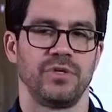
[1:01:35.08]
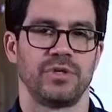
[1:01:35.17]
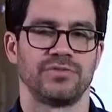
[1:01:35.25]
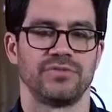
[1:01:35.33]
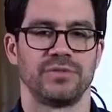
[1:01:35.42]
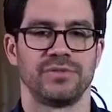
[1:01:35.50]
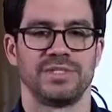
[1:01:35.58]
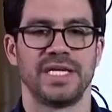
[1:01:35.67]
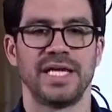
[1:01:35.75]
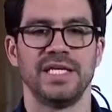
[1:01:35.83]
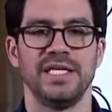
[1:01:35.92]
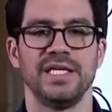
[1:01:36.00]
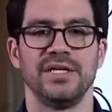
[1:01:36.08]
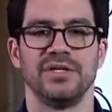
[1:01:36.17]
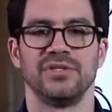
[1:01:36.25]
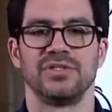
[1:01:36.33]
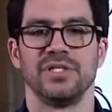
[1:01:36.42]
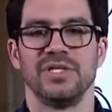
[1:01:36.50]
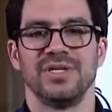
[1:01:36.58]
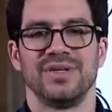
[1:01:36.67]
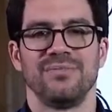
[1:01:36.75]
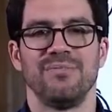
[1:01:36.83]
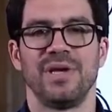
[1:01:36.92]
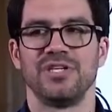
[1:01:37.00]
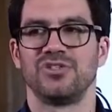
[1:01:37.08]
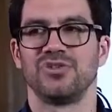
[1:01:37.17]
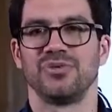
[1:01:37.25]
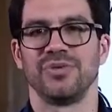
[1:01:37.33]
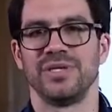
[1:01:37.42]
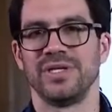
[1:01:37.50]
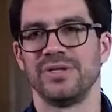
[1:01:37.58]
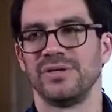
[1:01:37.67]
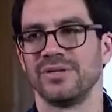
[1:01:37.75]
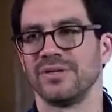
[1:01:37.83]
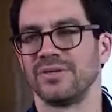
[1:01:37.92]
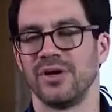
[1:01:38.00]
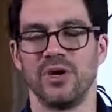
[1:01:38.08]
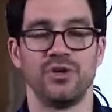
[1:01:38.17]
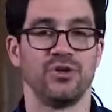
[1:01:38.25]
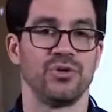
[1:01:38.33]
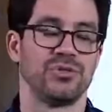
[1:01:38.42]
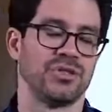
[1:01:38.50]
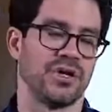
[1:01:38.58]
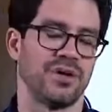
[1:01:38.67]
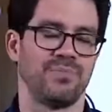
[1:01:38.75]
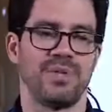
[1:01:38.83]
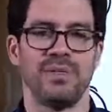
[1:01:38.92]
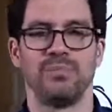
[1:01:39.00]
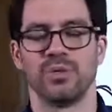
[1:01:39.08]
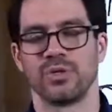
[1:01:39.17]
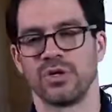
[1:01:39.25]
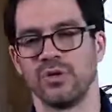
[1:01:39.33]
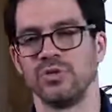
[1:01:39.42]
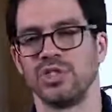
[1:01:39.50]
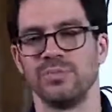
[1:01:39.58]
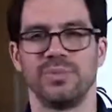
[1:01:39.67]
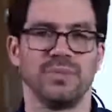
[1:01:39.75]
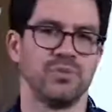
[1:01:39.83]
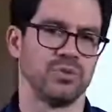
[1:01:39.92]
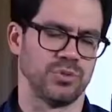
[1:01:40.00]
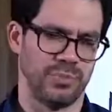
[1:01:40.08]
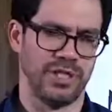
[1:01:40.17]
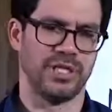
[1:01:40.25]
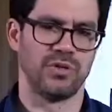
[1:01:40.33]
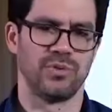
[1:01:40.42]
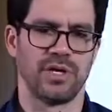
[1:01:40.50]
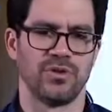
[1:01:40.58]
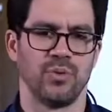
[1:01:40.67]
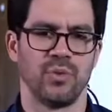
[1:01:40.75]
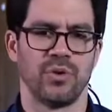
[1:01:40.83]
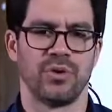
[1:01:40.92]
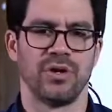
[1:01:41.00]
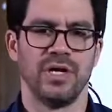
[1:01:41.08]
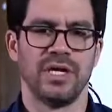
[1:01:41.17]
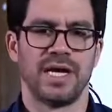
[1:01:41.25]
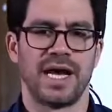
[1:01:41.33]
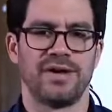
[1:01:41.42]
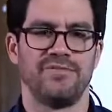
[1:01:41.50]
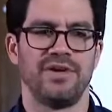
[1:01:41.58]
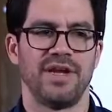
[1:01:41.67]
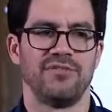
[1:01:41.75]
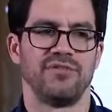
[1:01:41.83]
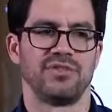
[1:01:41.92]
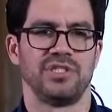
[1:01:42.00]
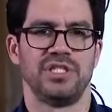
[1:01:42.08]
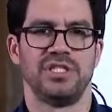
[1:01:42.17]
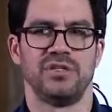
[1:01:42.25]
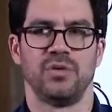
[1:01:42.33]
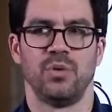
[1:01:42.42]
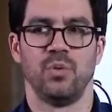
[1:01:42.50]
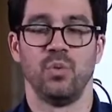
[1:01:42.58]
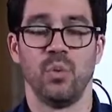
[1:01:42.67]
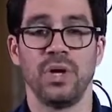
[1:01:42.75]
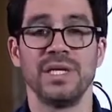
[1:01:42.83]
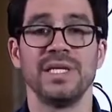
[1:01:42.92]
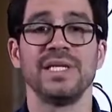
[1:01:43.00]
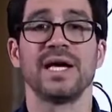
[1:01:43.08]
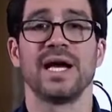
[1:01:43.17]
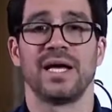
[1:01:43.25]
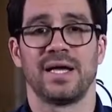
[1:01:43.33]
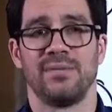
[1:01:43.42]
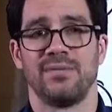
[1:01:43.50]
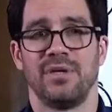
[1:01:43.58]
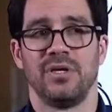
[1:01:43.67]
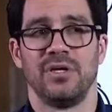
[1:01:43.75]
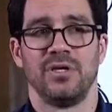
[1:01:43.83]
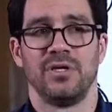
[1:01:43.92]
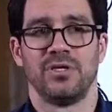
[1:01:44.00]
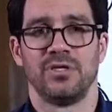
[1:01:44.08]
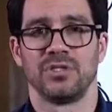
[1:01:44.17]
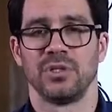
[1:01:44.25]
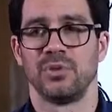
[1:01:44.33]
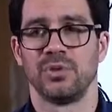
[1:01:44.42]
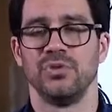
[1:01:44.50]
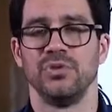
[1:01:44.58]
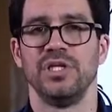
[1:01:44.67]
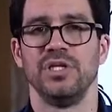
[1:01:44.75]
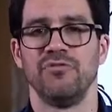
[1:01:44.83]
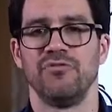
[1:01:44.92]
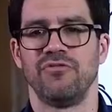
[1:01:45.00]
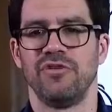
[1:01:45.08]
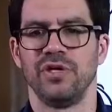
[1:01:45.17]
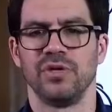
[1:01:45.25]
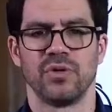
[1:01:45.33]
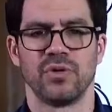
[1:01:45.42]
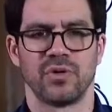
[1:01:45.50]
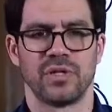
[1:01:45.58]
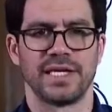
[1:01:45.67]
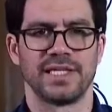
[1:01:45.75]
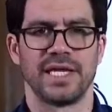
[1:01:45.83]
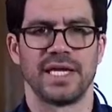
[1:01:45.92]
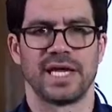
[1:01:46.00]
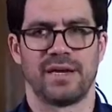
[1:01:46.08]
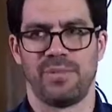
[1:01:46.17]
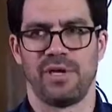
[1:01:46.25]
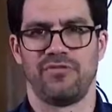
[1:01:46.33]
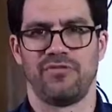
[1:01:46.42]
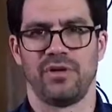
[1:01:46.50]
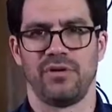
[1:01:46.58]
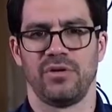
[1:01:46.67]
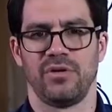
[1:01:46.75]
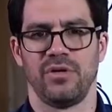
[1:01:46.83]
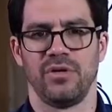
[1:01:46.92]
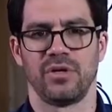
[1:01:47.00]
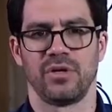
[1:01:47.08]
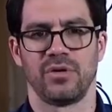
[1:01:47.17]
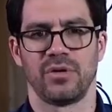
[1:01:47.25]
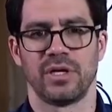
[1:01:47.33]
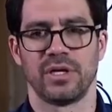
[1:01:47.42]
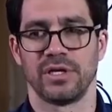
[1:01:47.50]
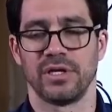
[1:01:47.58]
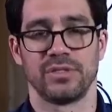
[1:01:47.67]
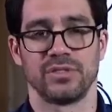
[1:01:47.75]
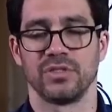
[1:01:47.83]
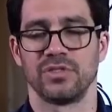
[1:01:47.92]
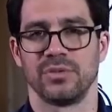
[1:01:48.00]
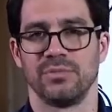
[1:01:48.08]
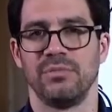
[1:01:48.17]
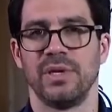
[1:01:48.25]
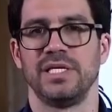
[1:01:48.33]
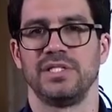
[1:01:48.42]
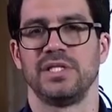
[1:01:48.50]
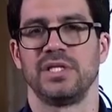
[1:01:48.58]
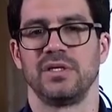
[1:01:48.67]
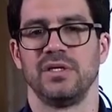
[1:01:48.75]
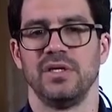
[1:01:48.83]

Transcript: After 10 years mentoring under top people, coaching people, speaking around the world, I've never seen one time someone who didn't feel like they got a benefit. It's amazing.